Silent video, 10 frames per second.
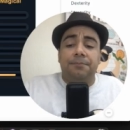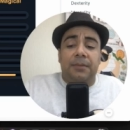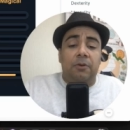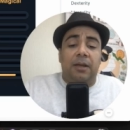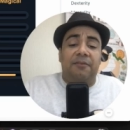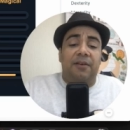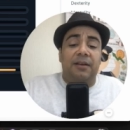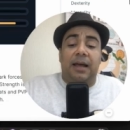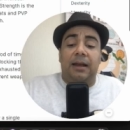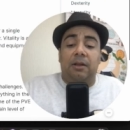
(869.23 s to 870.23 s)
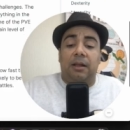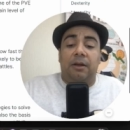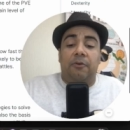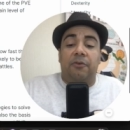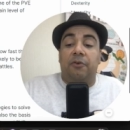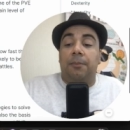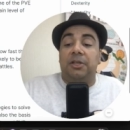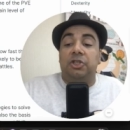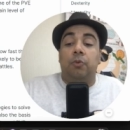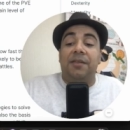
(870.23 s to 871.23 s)
Now you can find a lot of
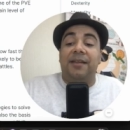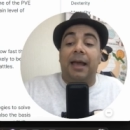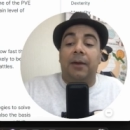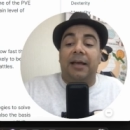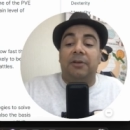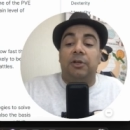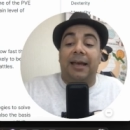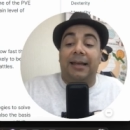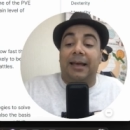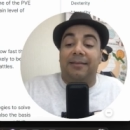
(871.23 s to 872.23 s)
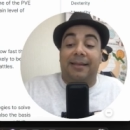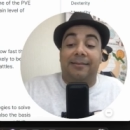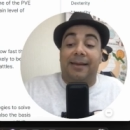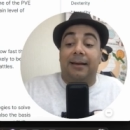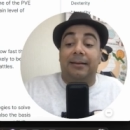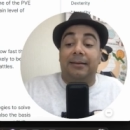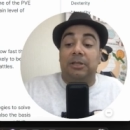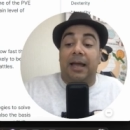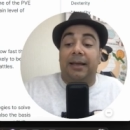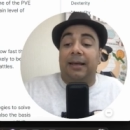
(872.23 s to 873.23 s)
information. One thing I want to actually highlight that they are not
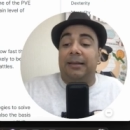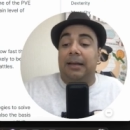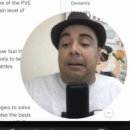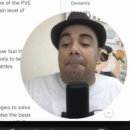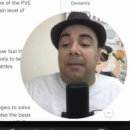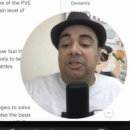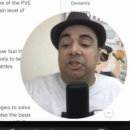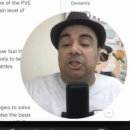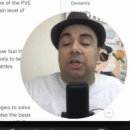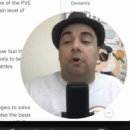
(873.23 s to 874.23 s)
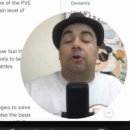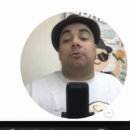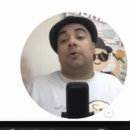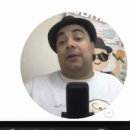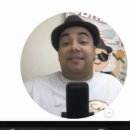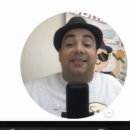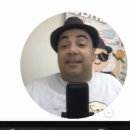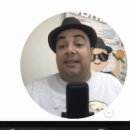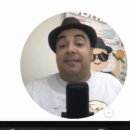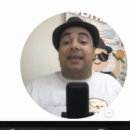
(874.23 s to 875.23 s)
highlighting much, or you will not see
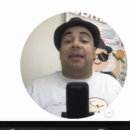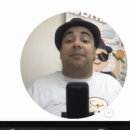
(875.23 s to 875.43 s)
it in the game